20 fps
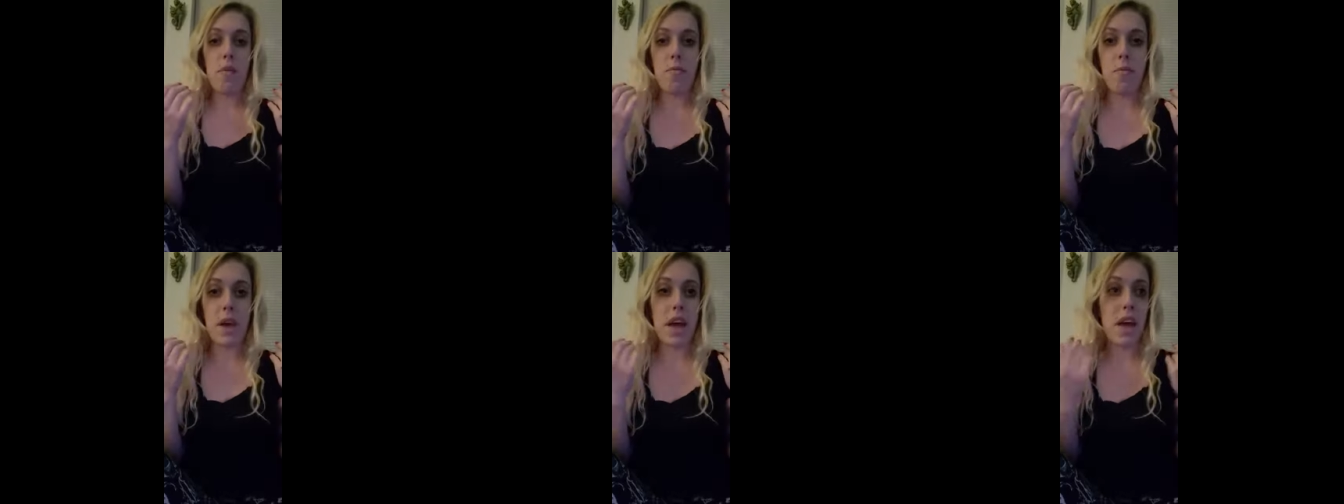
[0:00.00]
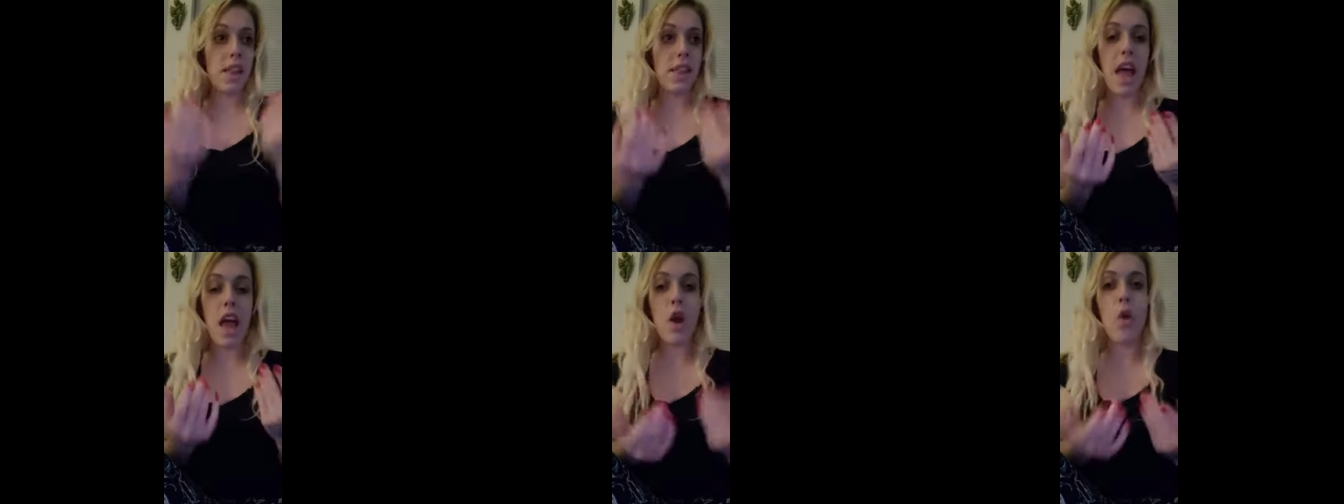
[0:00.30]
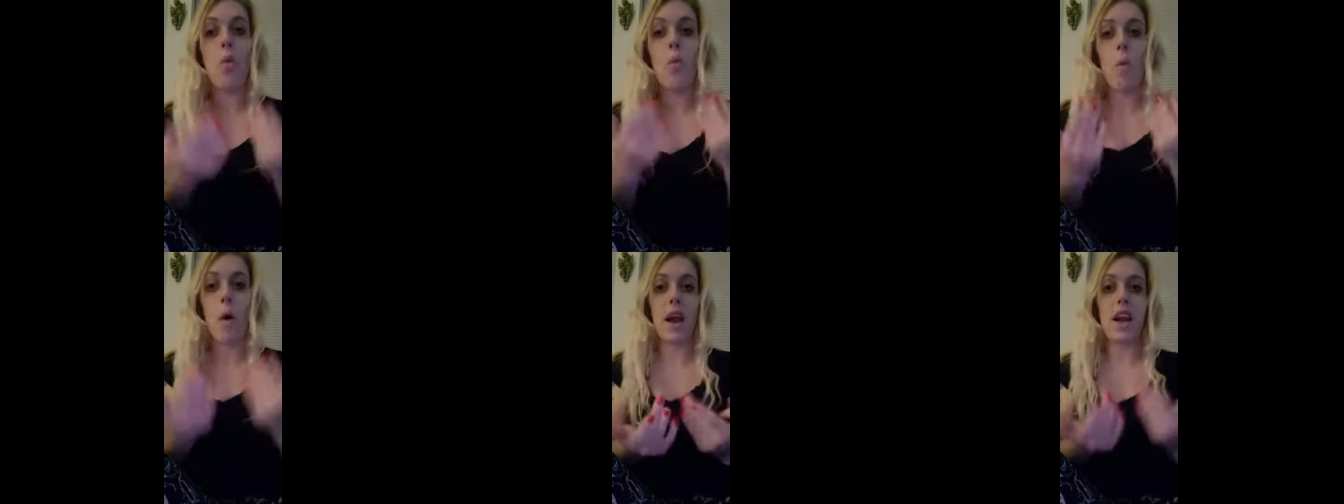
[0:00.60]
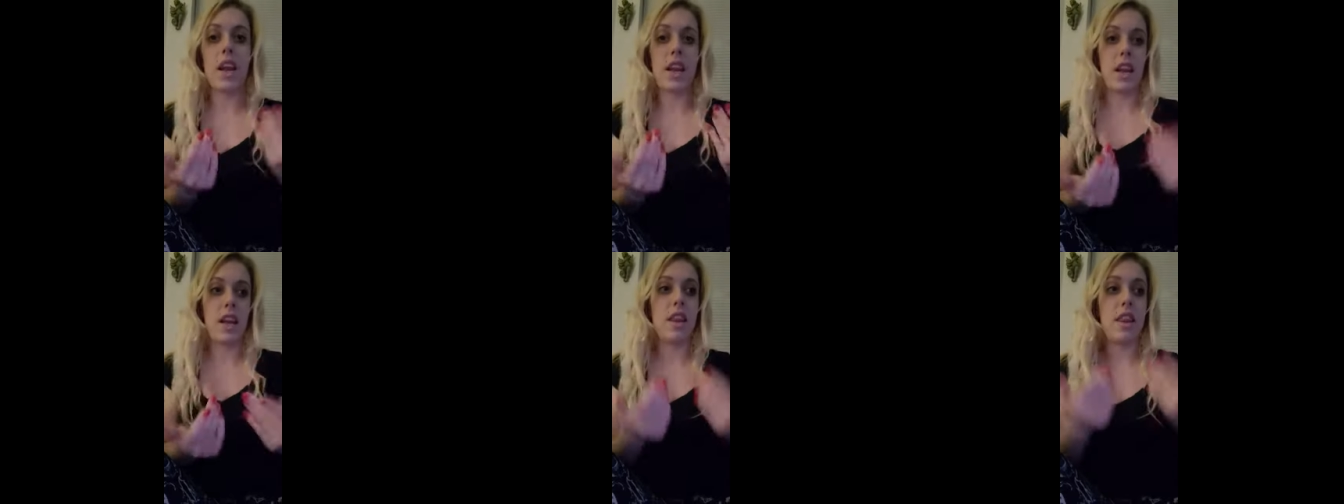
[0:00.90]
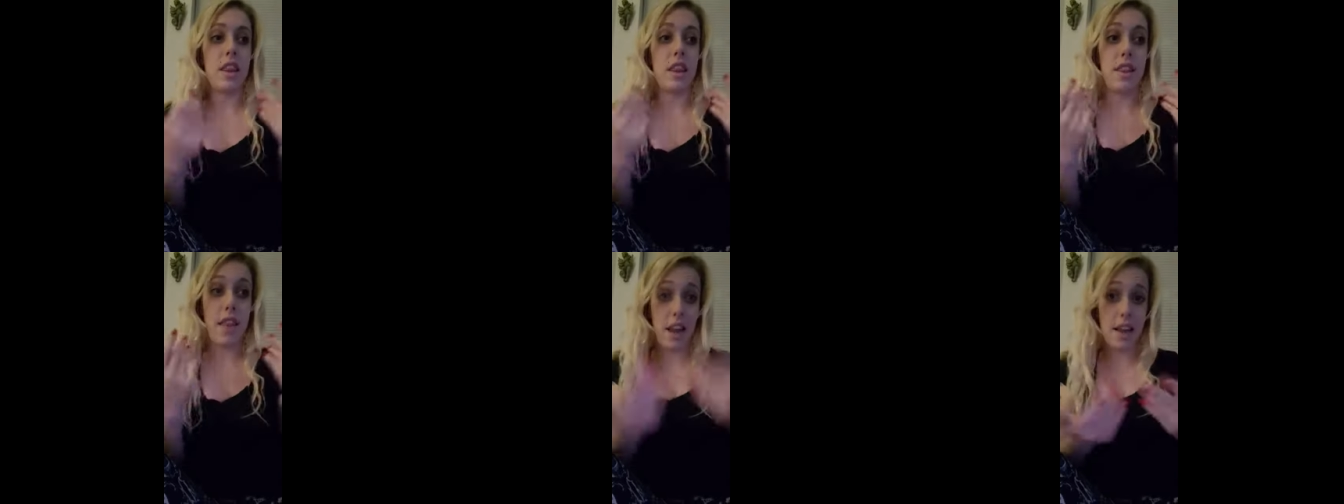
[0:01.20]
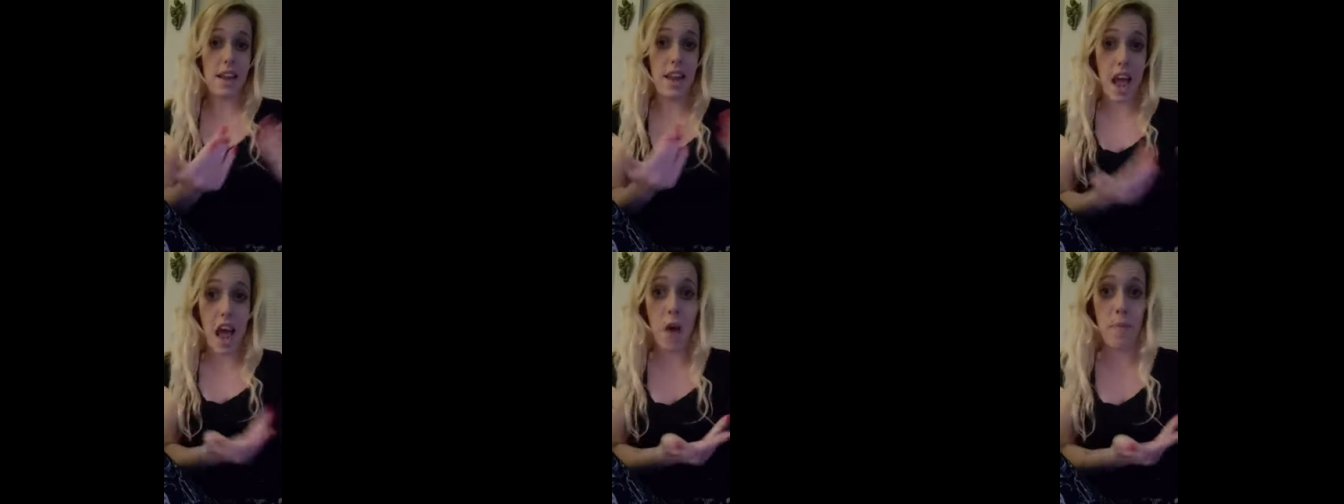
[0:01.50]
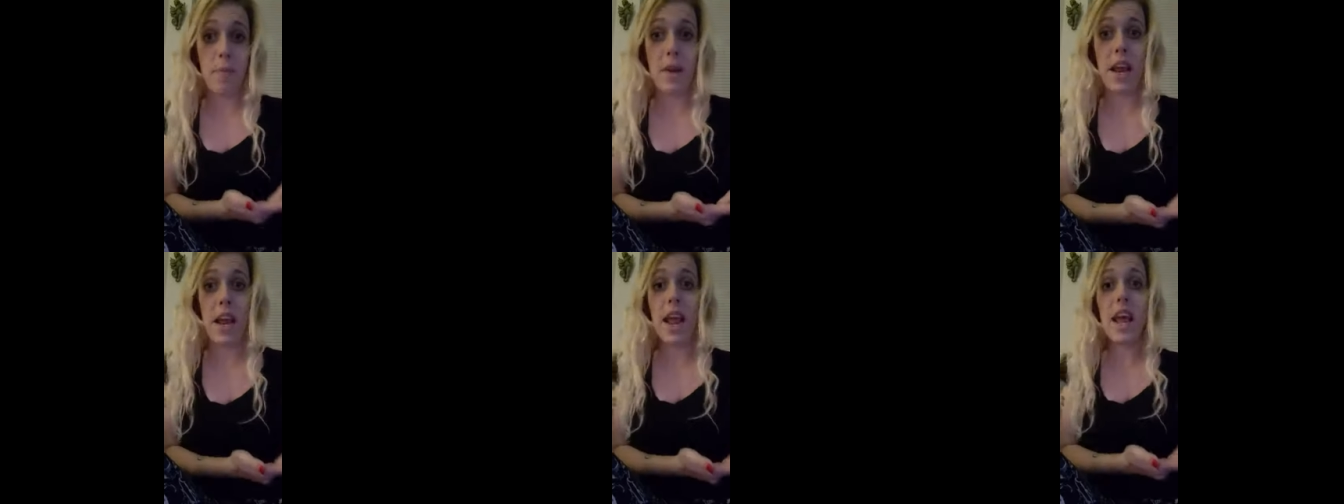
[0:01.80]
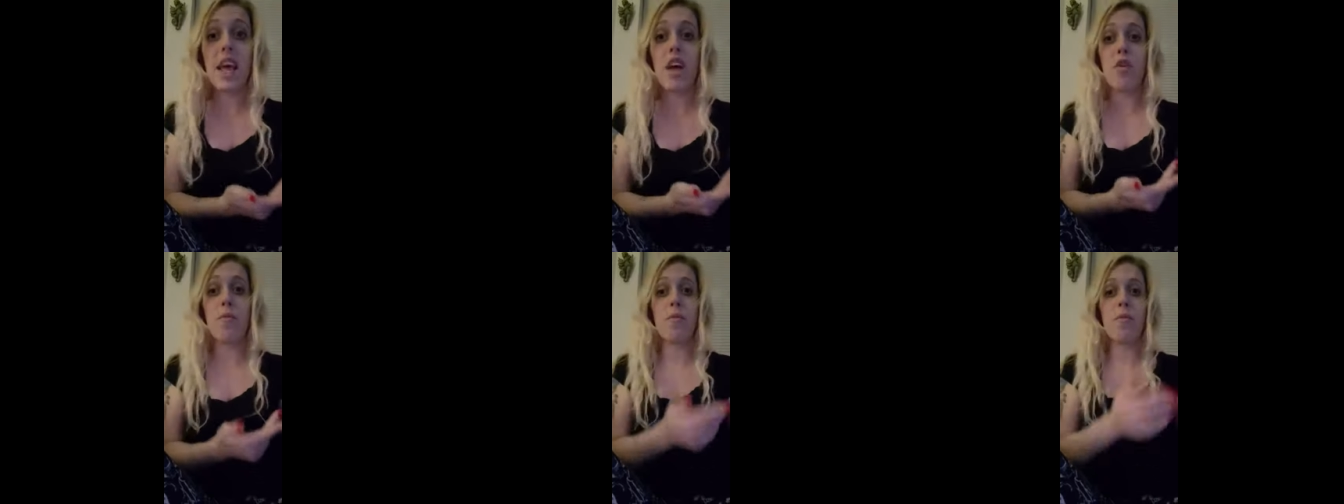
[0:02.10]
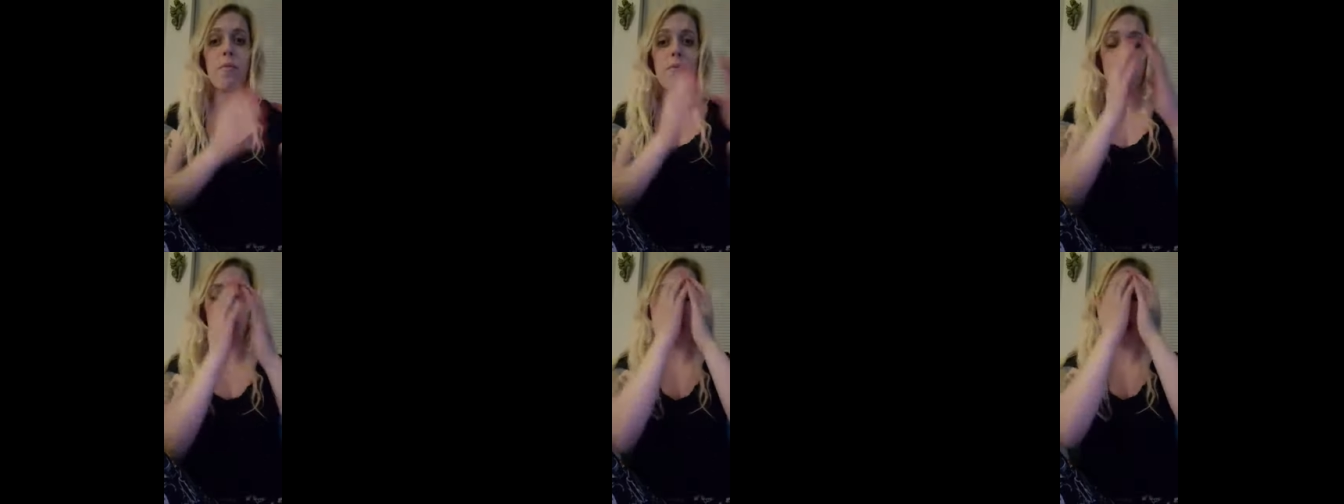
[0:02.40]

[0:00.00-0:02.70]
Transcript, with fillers: because i don't want that to happen to him